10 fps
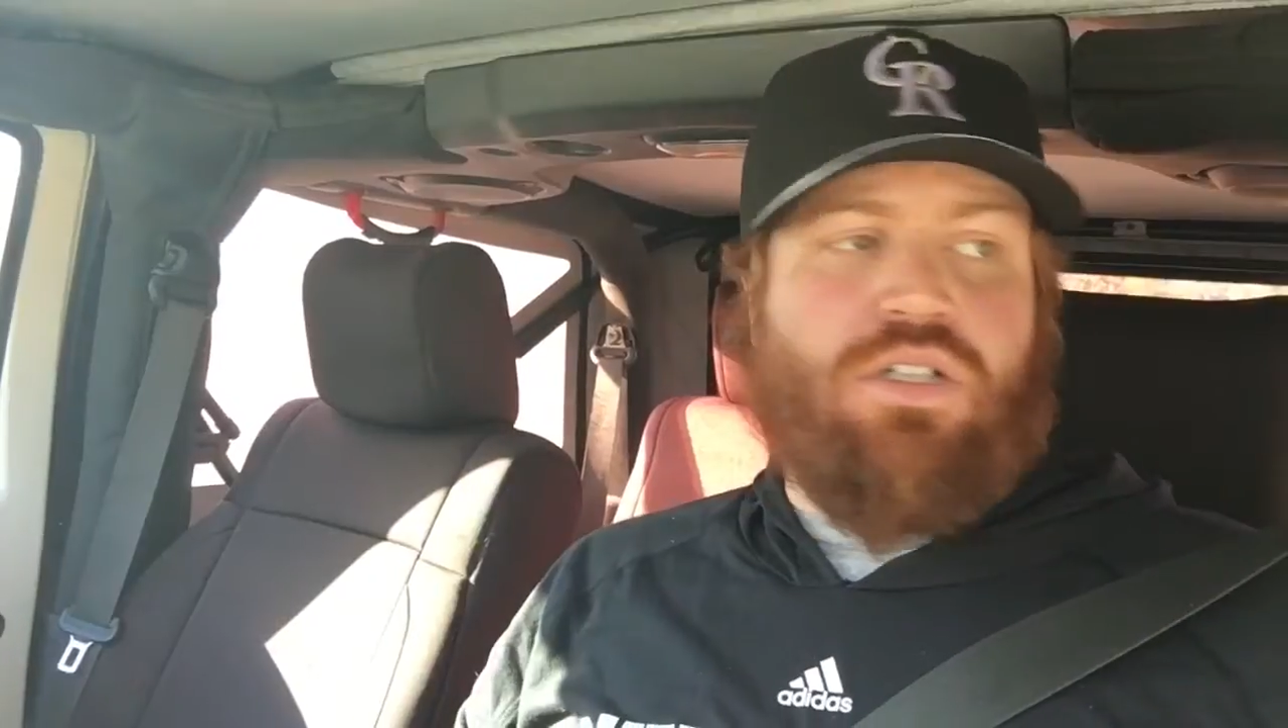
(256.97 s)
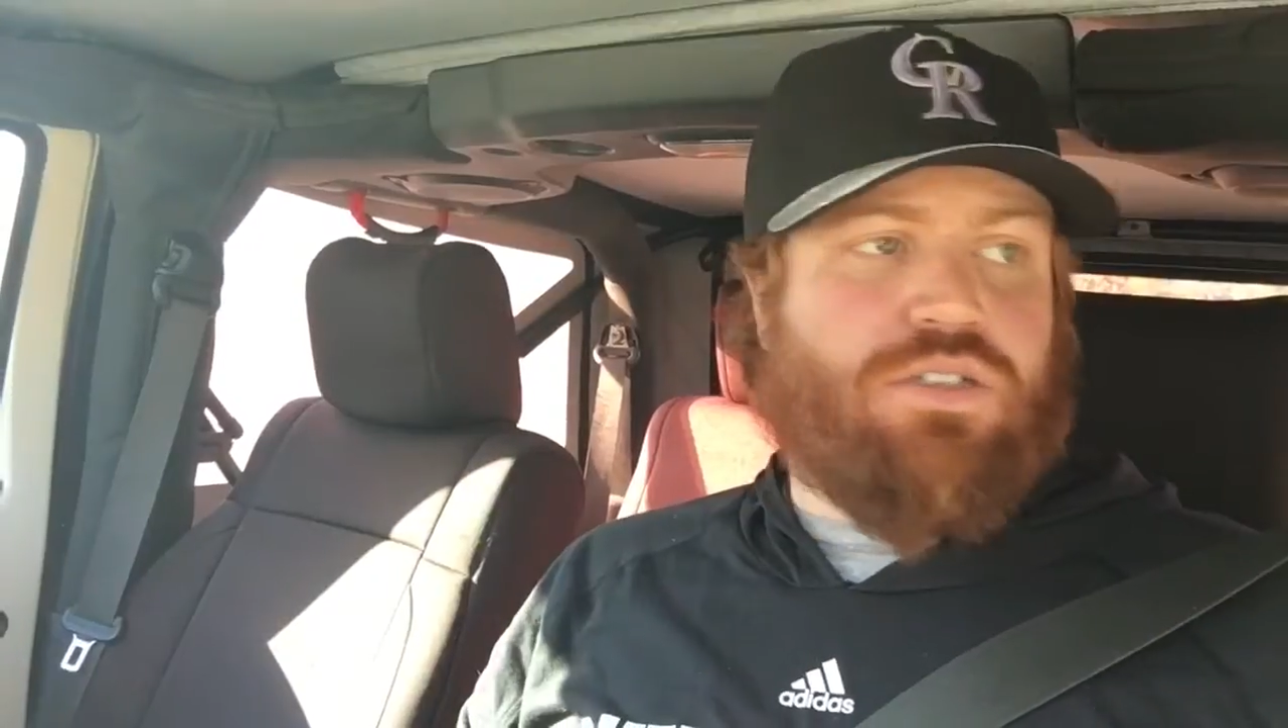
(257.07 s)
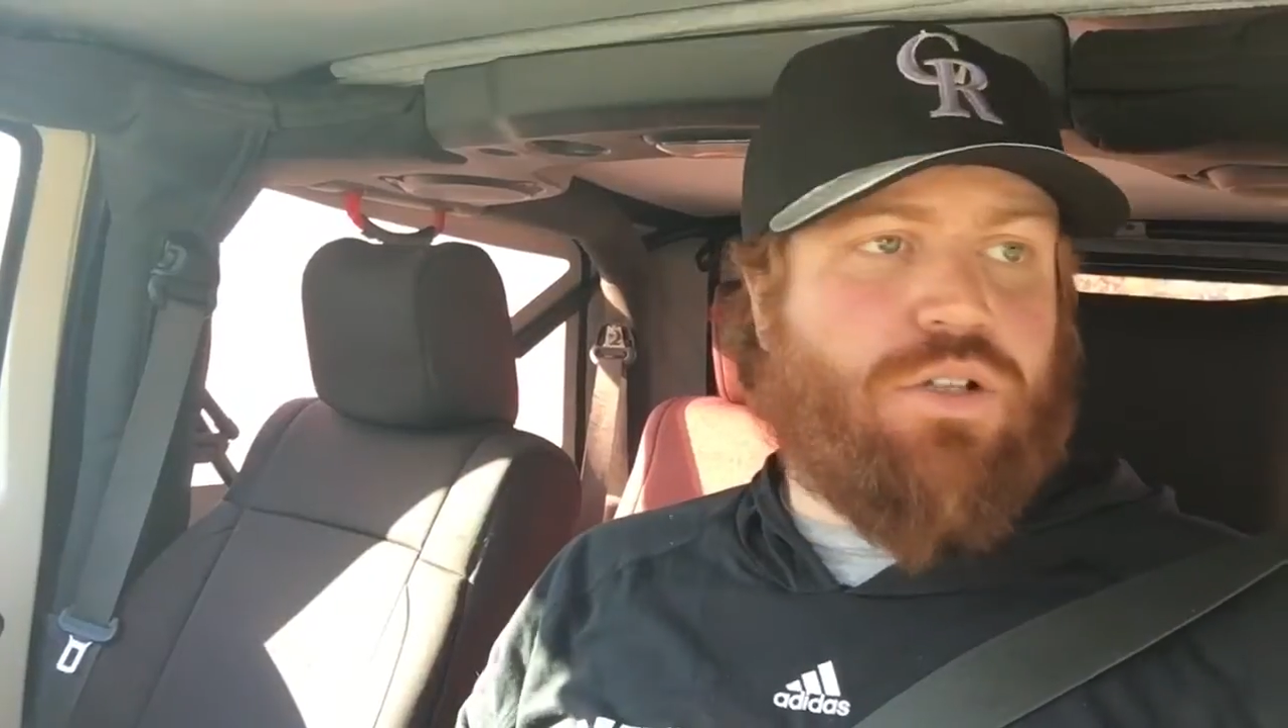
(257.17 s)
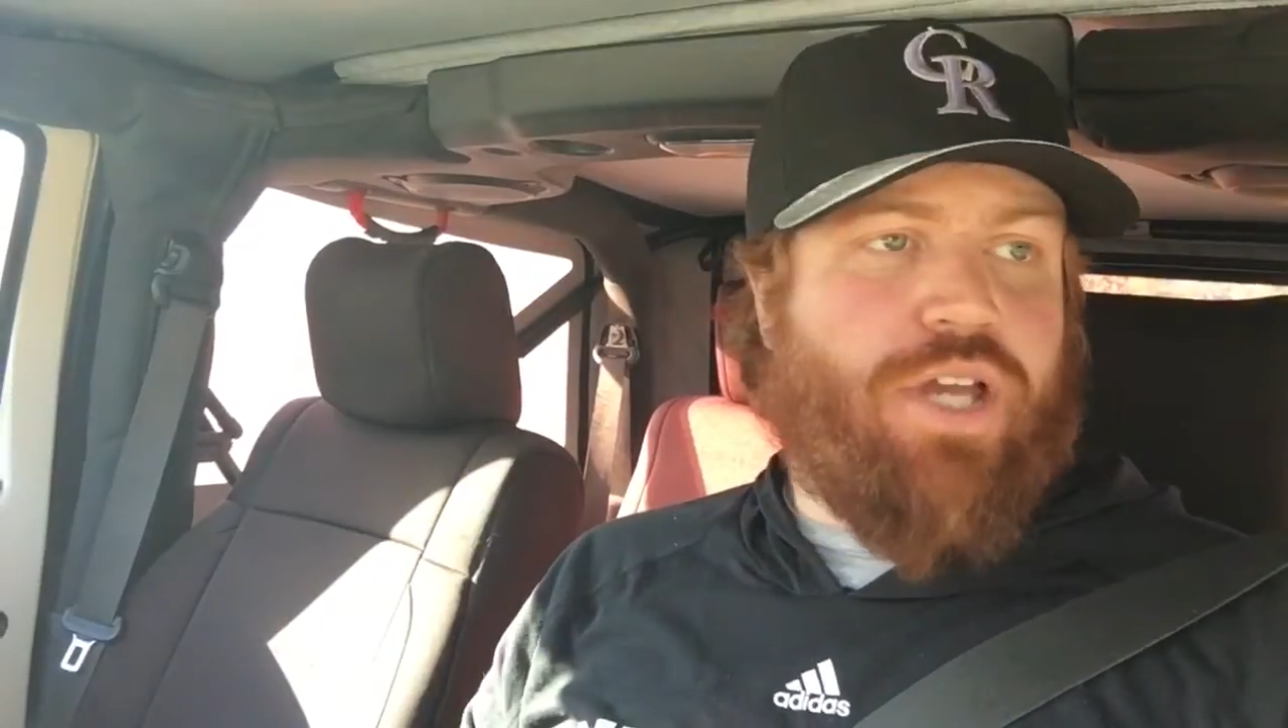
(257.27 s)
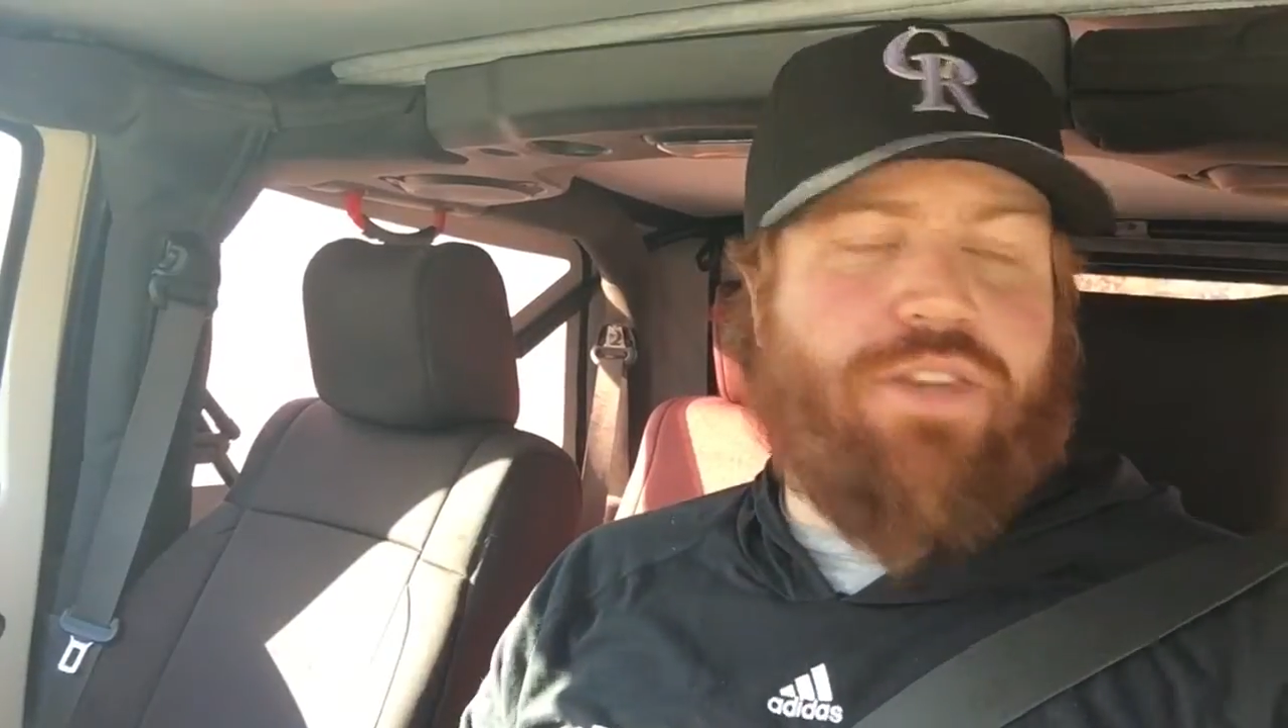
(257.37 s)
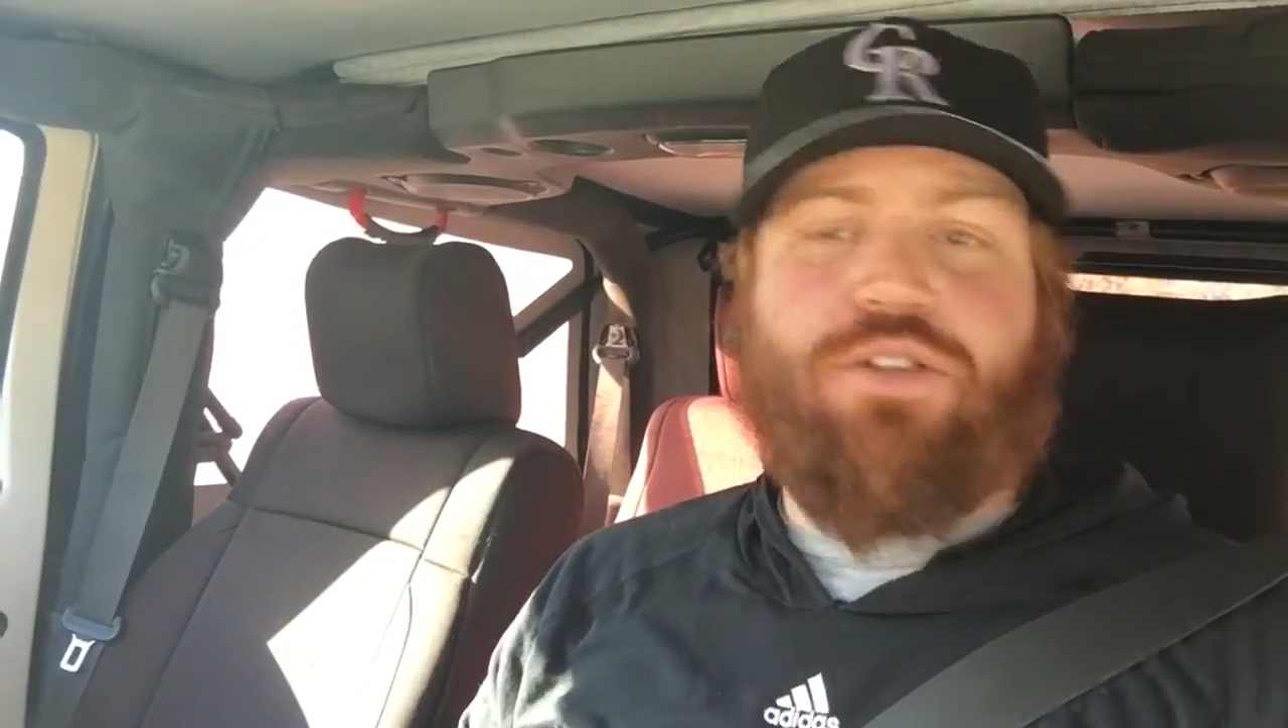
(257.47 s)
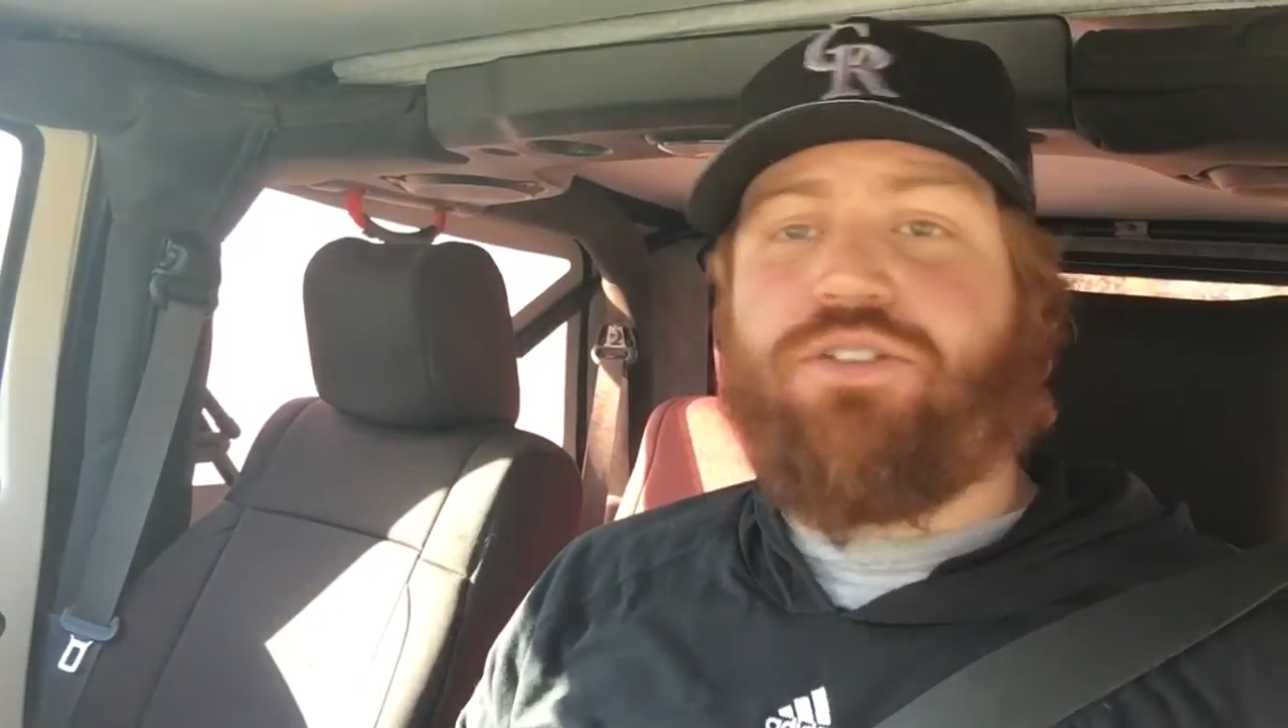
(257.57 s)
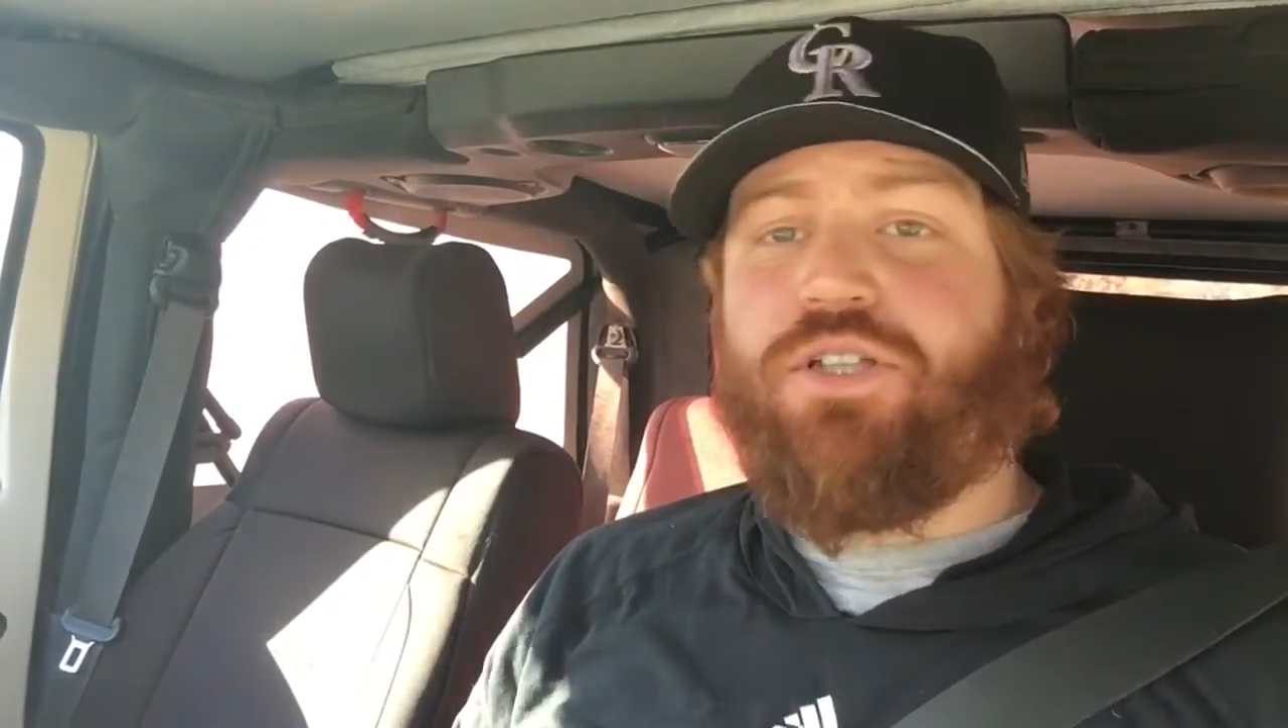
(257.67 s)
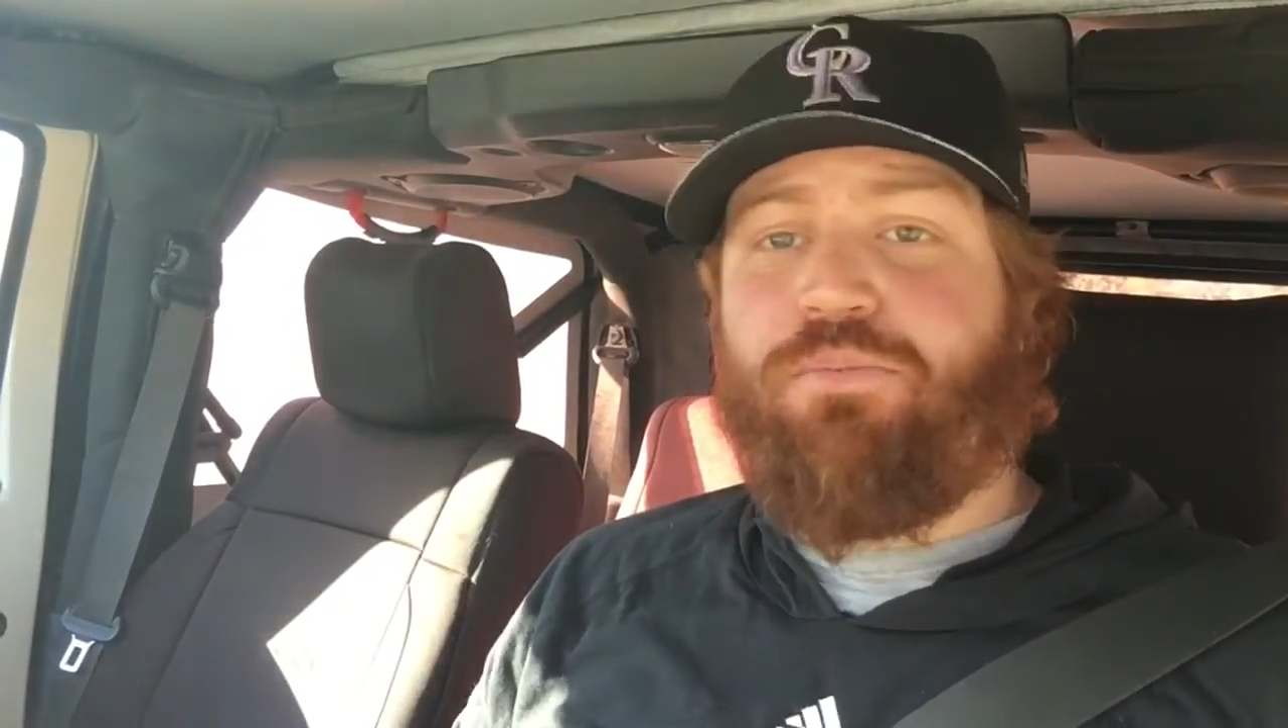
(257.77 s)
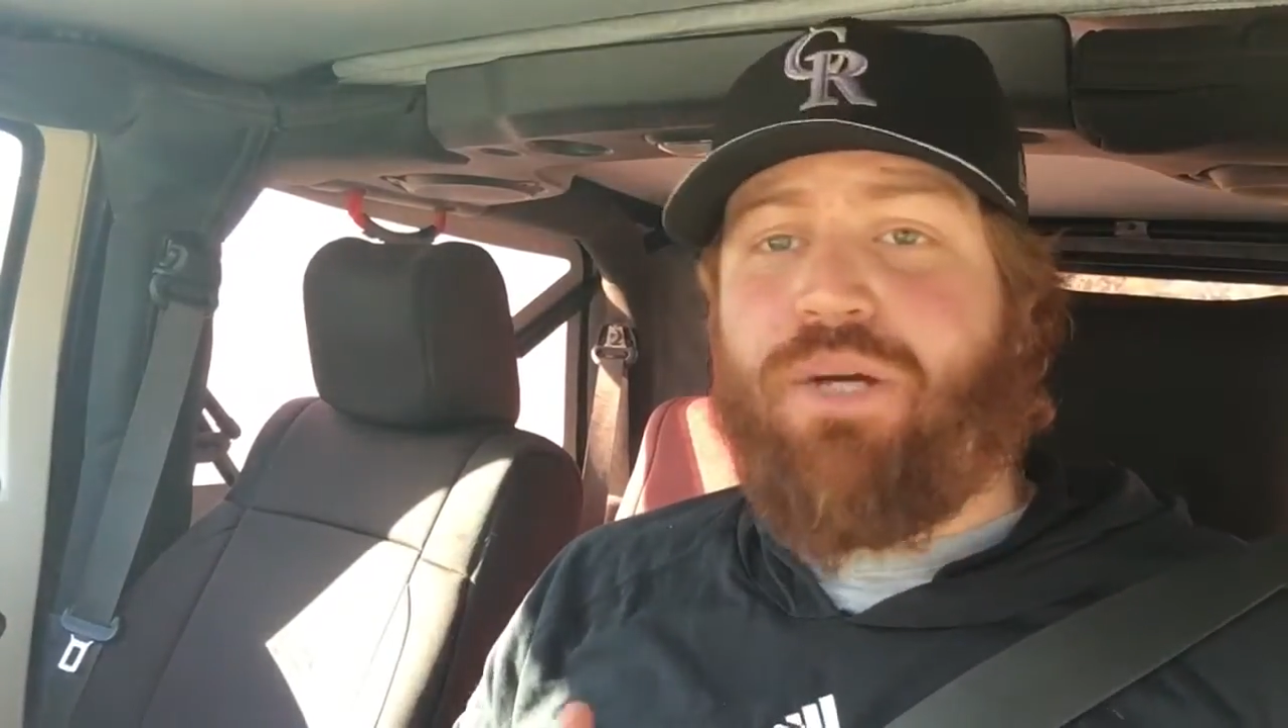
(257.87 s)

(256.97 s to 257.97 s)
So yeah, those are the